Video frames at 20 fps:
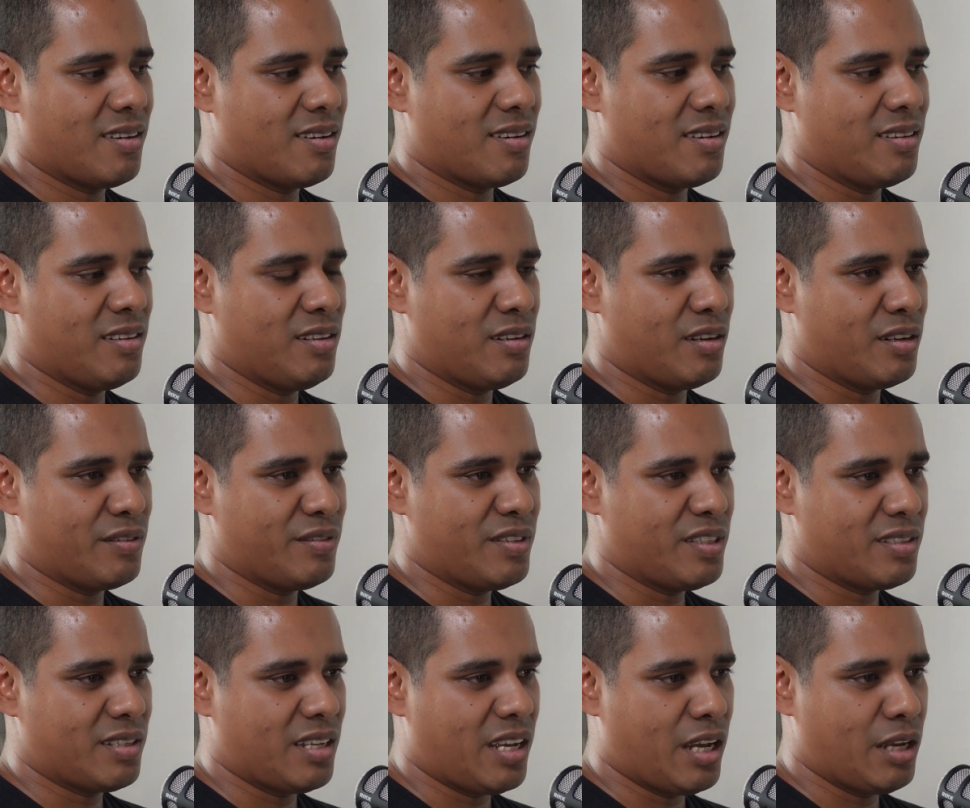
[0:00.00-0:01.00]
a lot of the
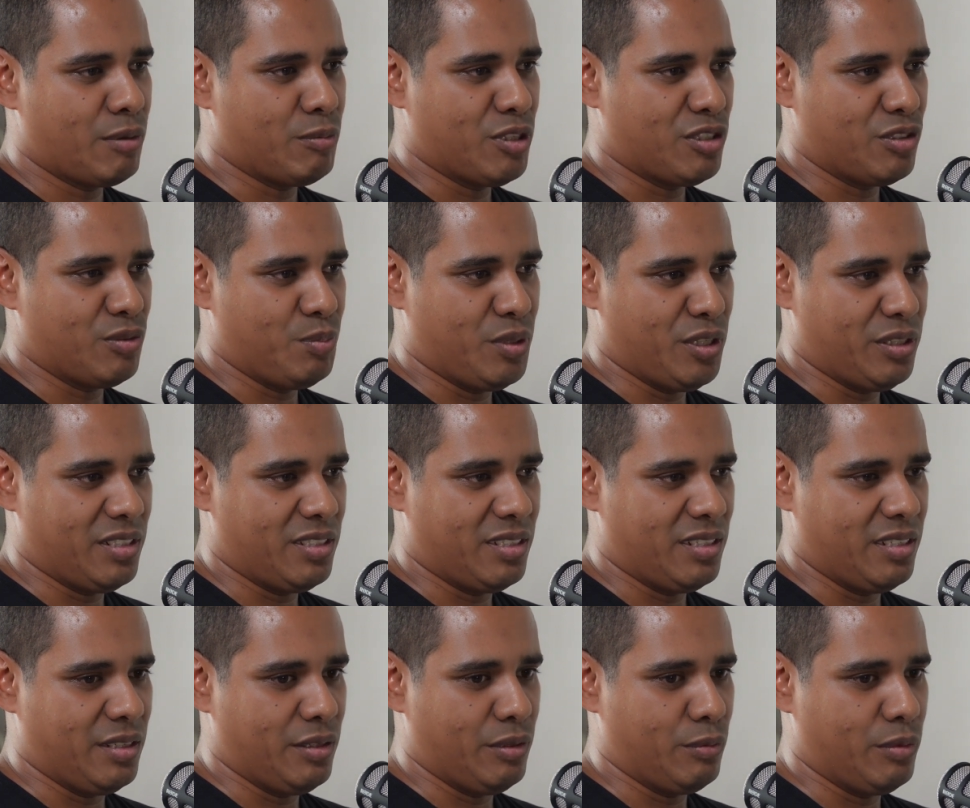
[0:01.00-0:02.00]
time,
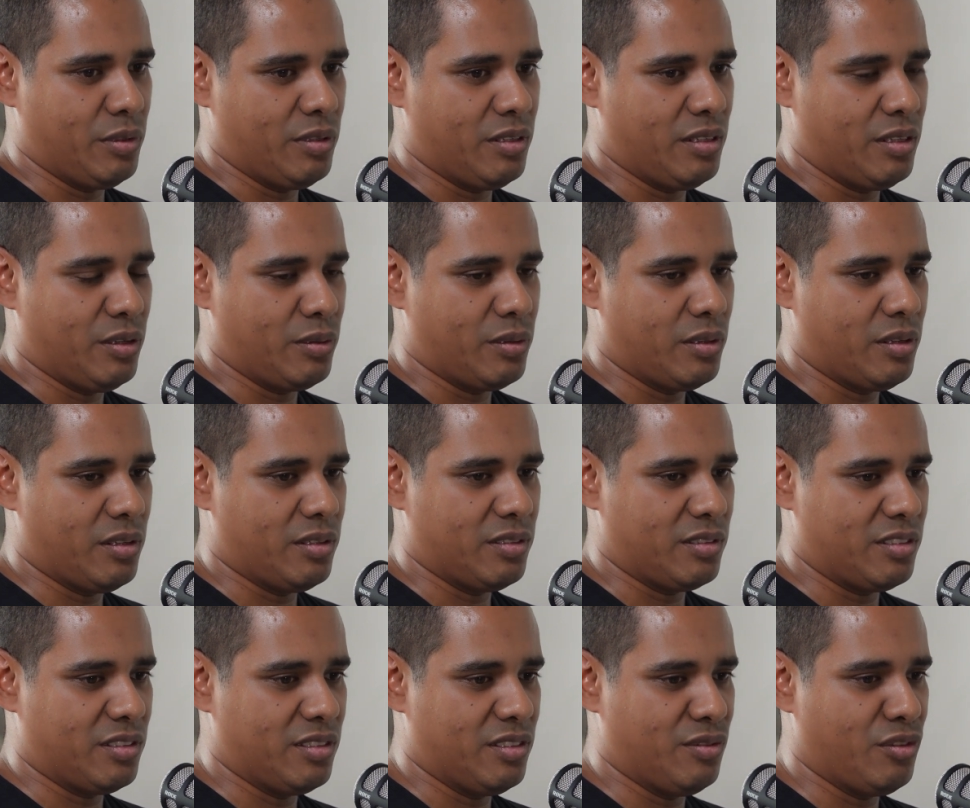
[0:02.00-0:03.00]
especially within our
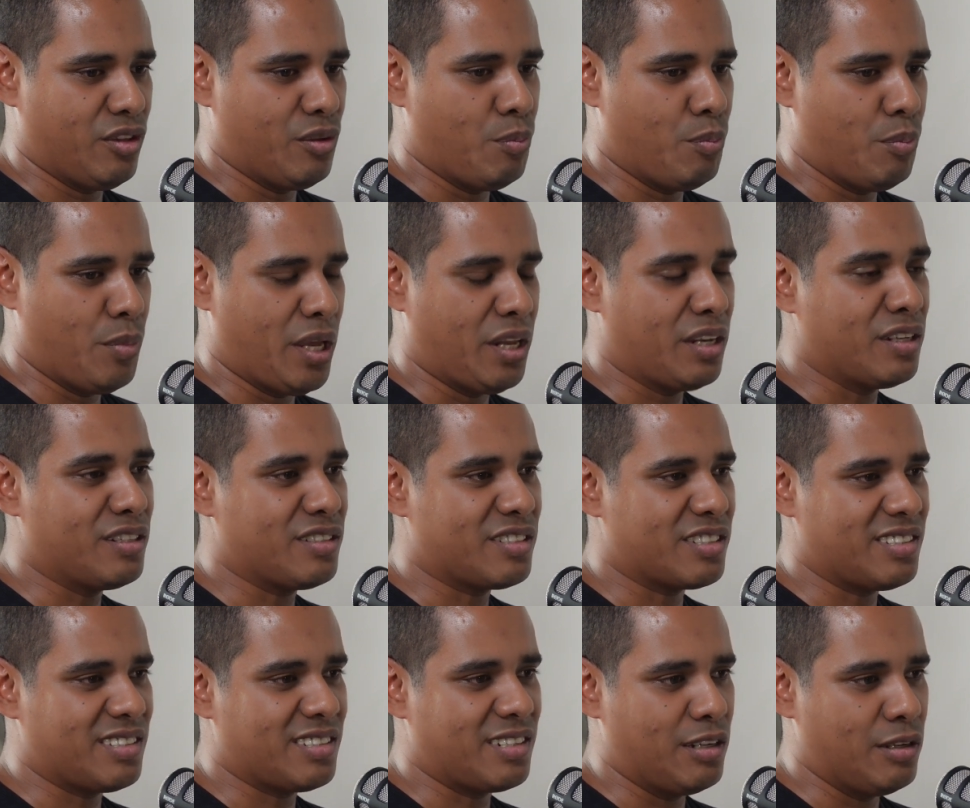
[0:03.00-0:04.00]
culture, the men
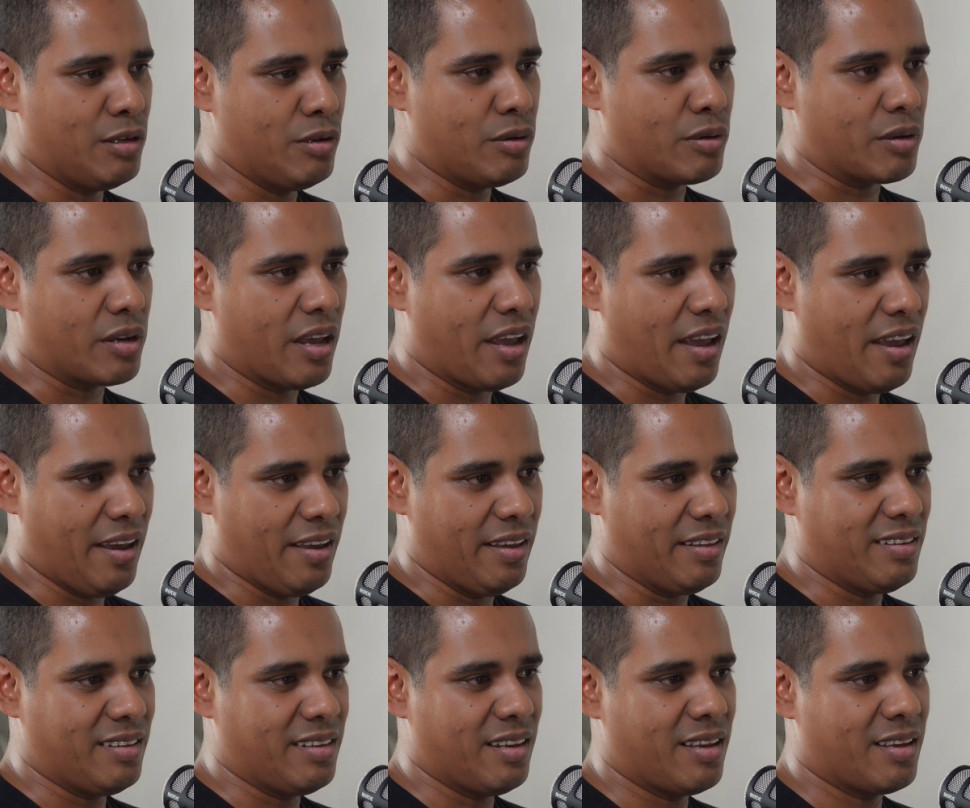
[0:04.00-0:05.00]
just look
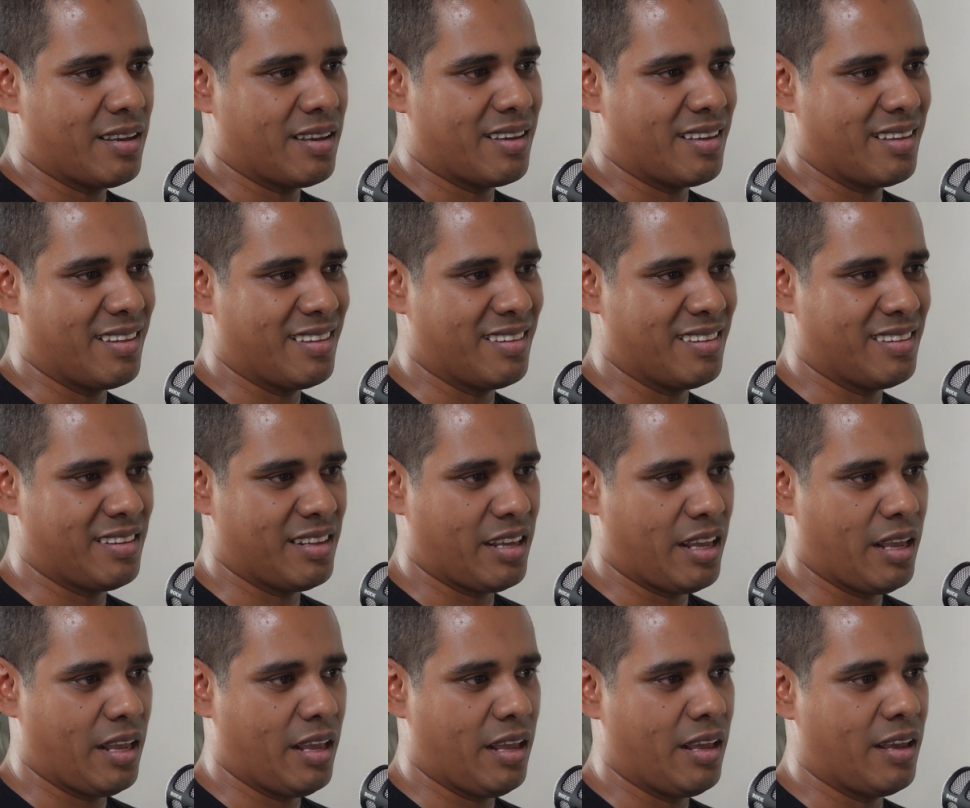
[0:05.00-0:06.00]
at
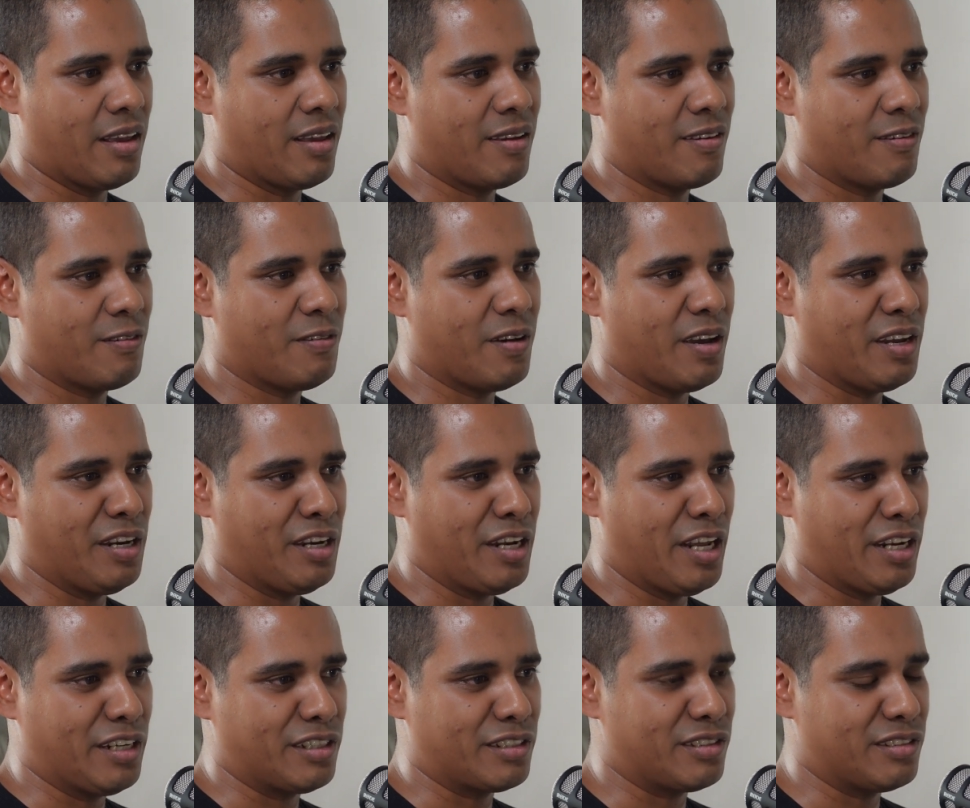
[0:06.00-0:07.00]
their
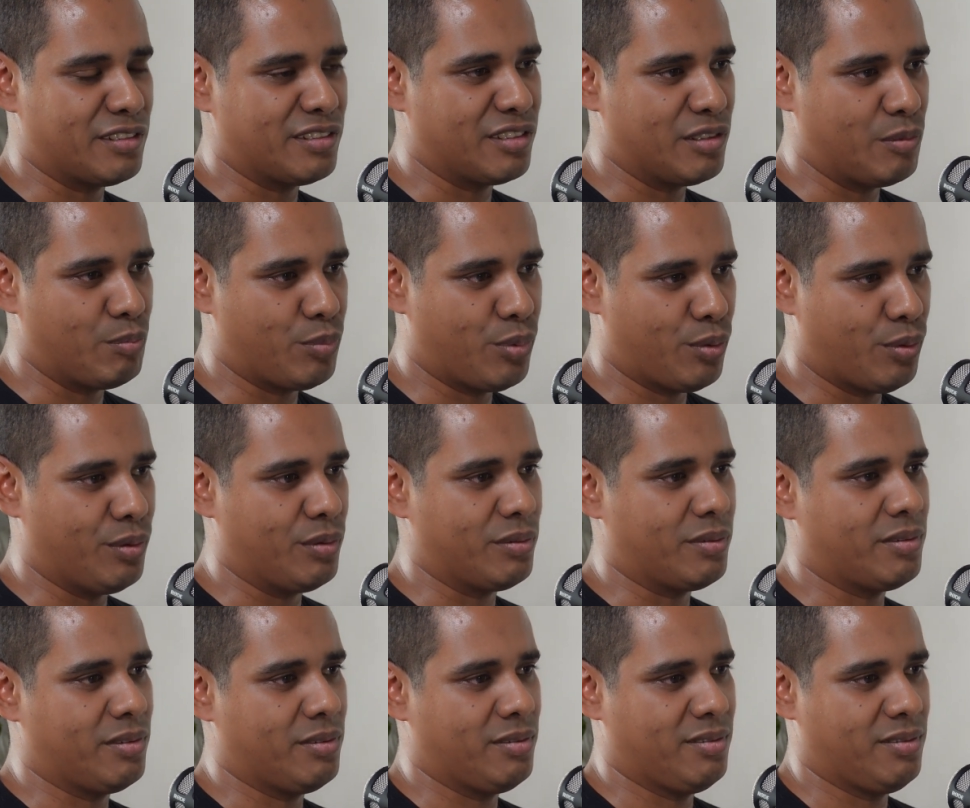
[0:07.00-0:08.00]
financial
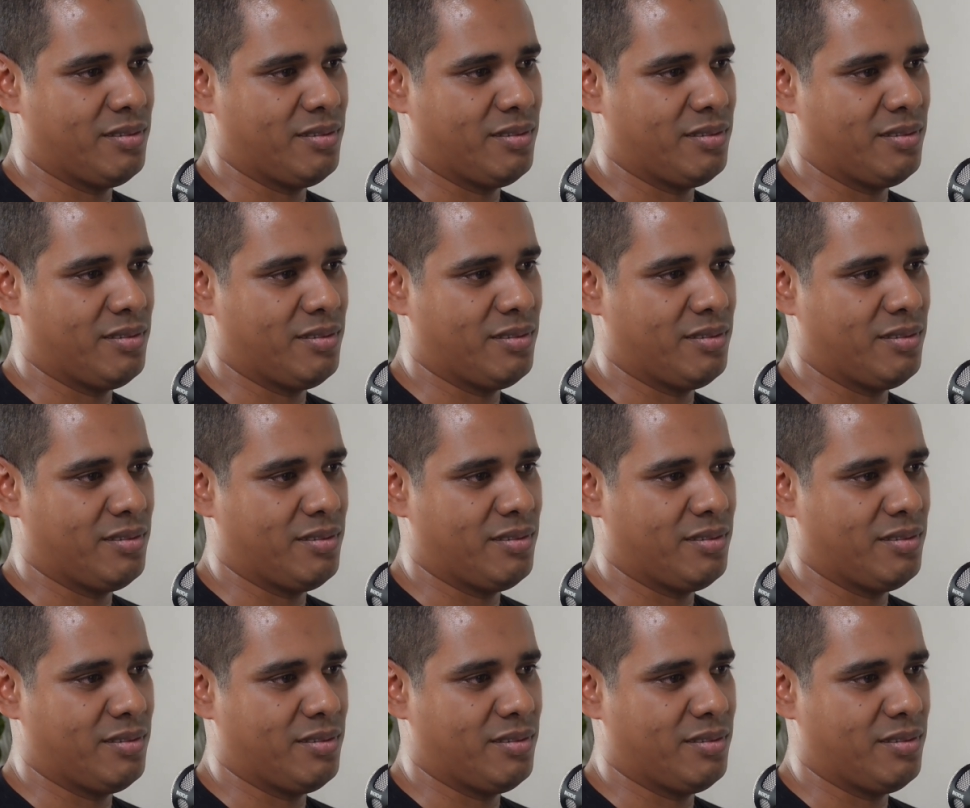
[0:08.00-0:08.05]
support